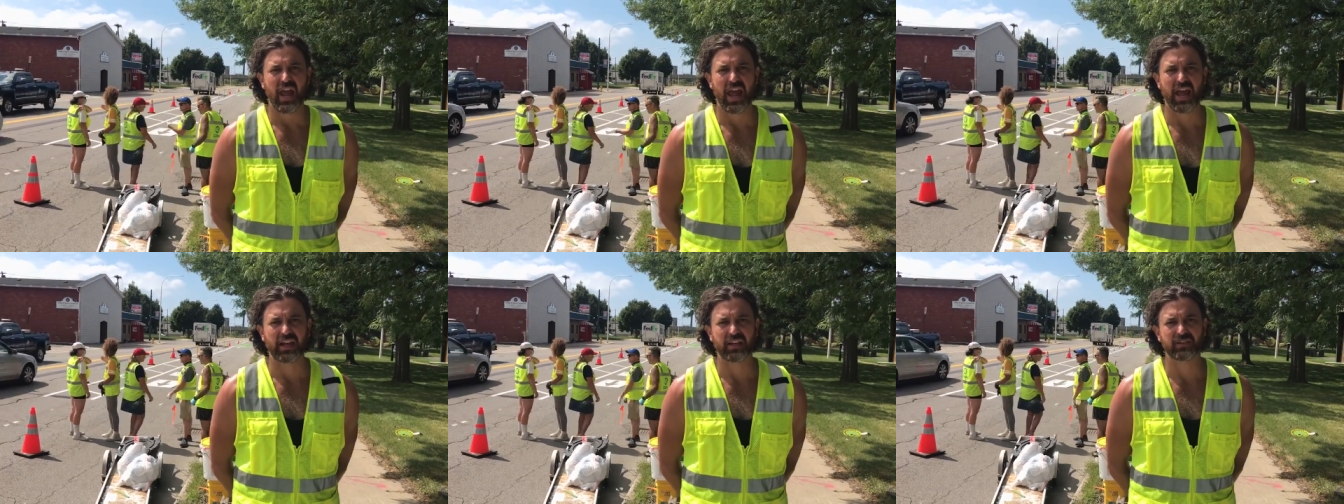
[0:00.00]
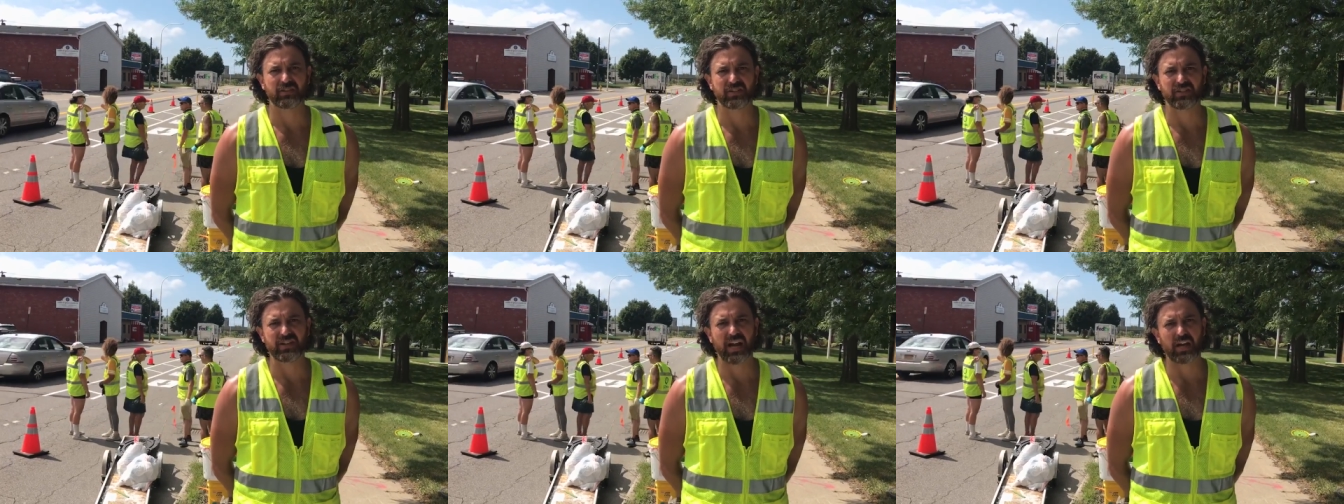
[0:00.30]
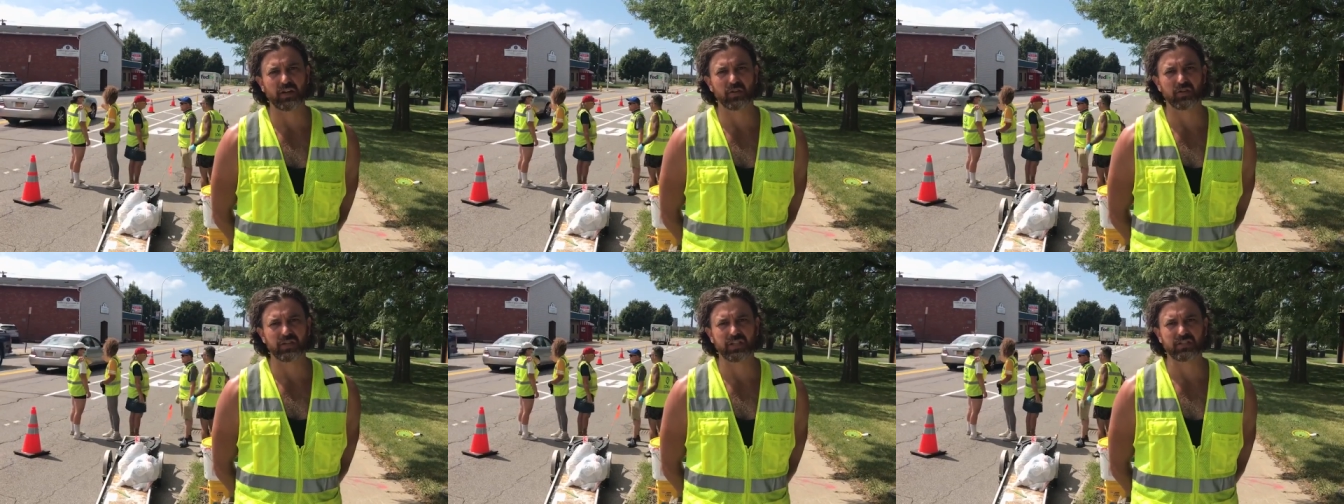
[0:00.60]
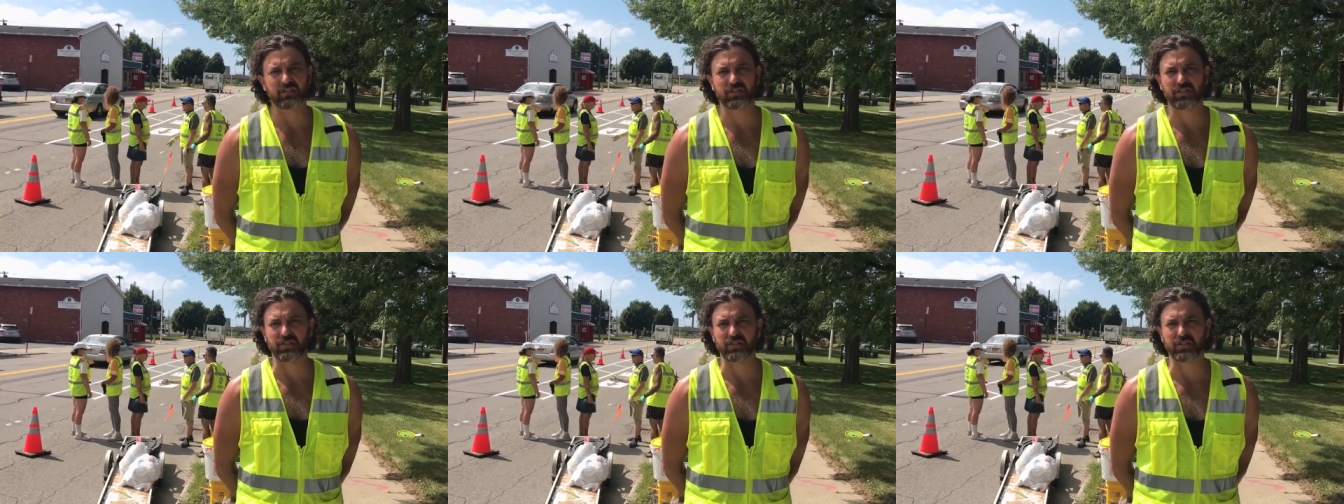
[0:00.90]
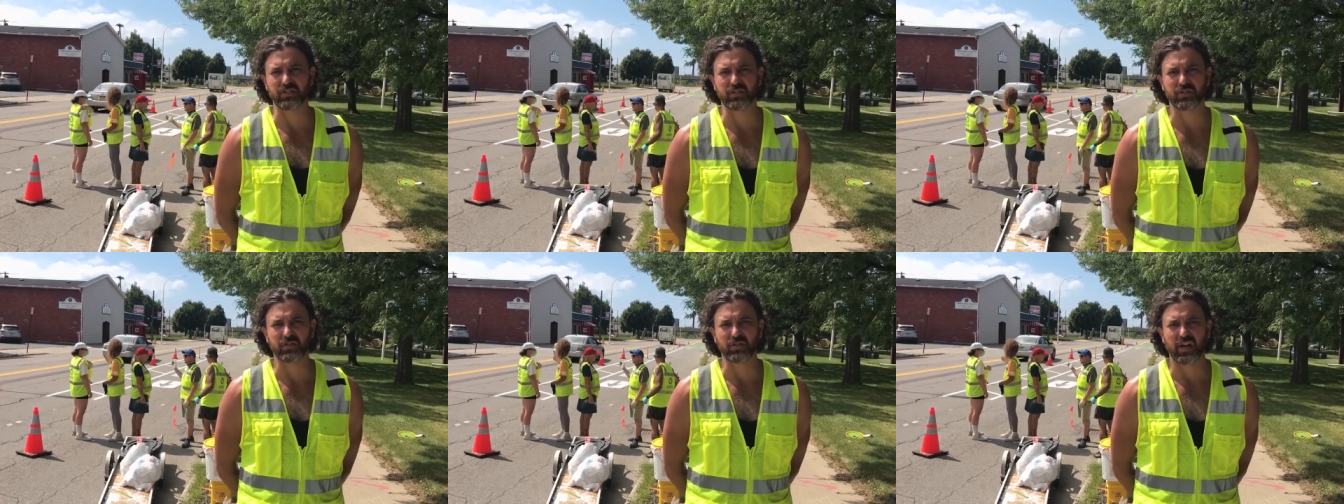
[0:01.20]
and to not only
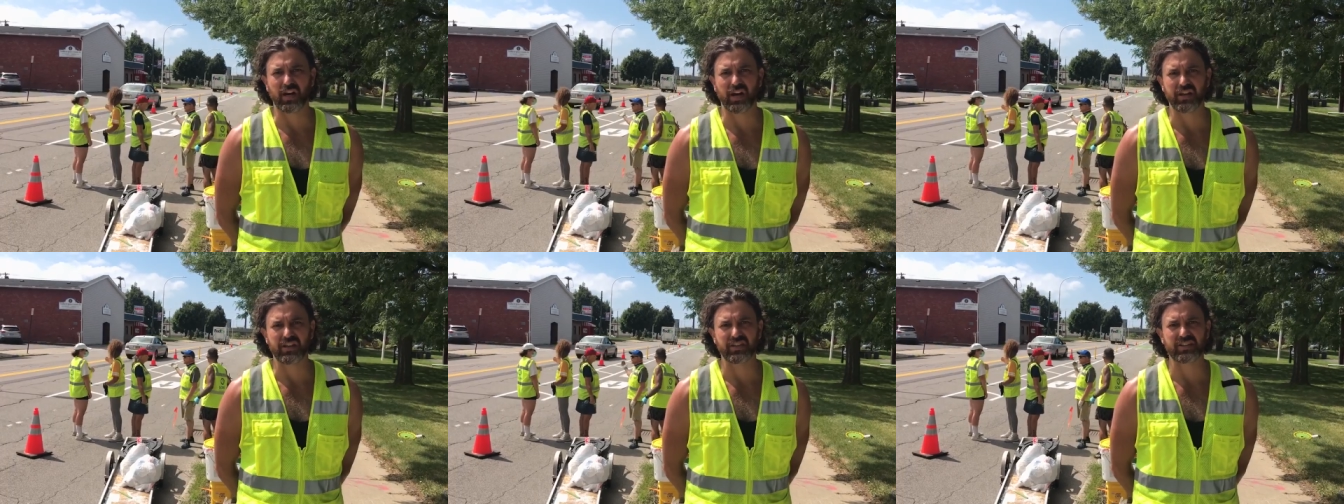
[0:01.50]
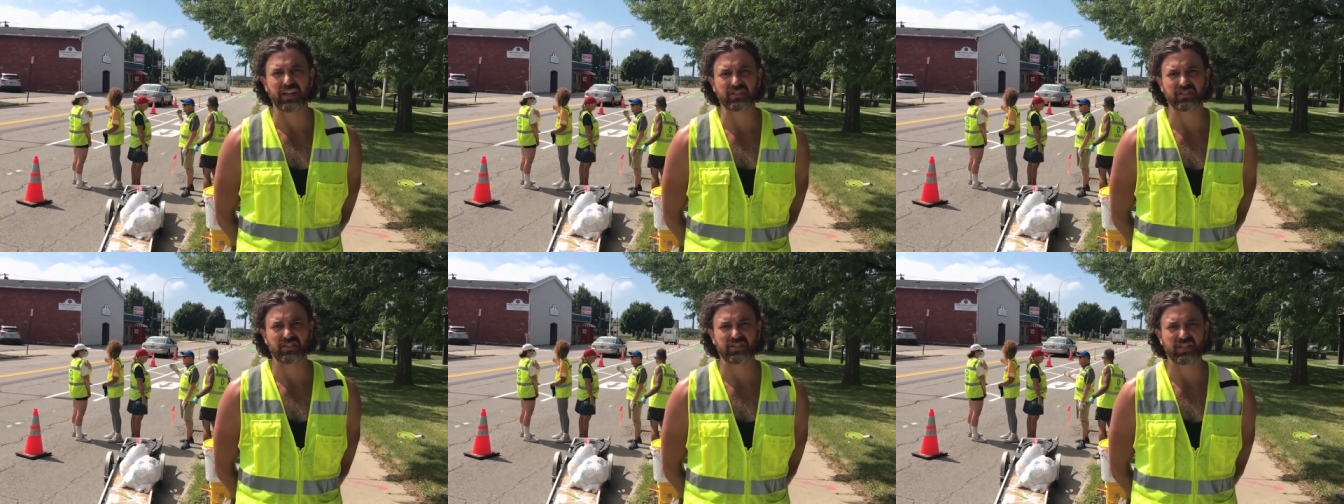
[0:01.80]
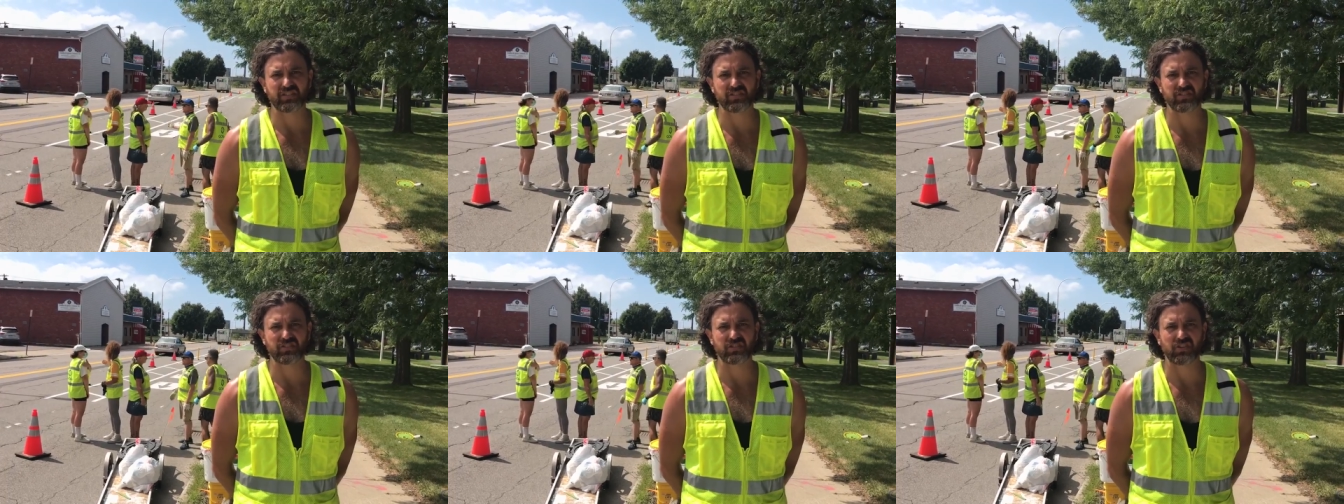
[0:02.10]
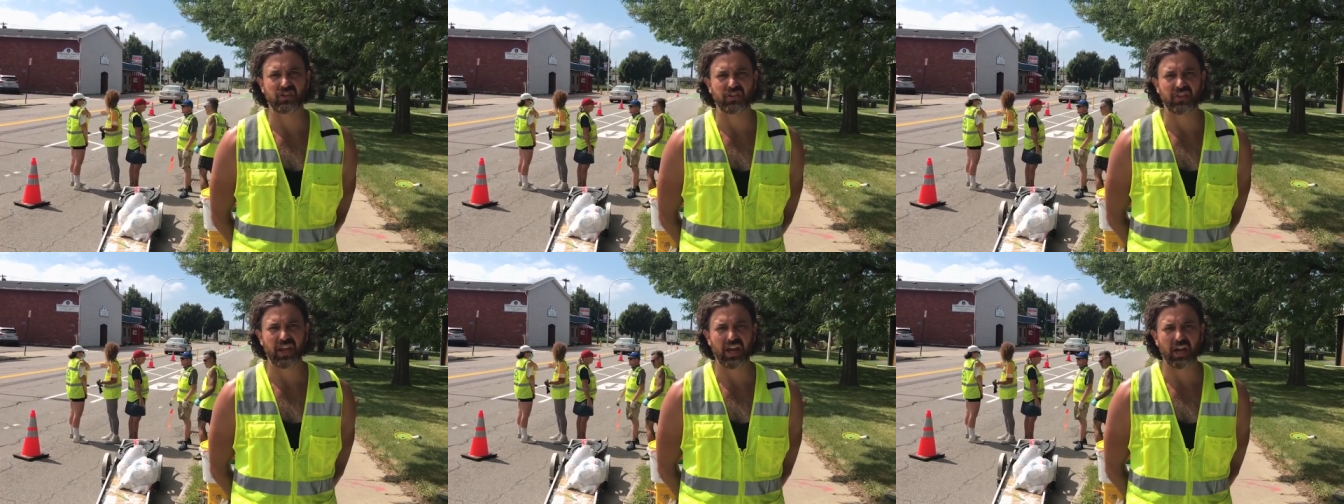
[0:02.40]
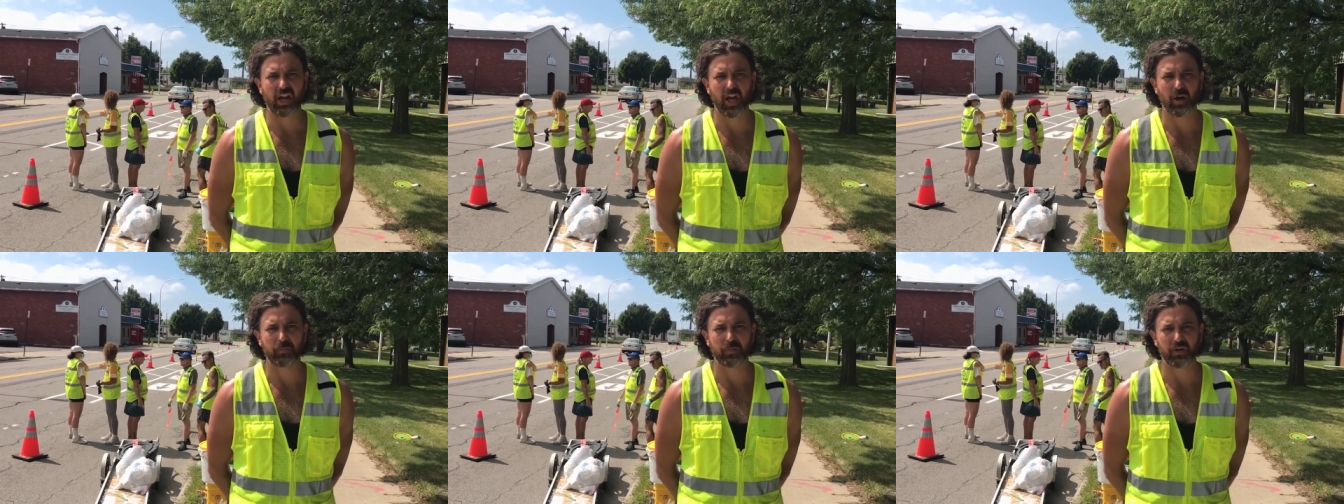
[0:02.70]
to uh, the destinations that are there,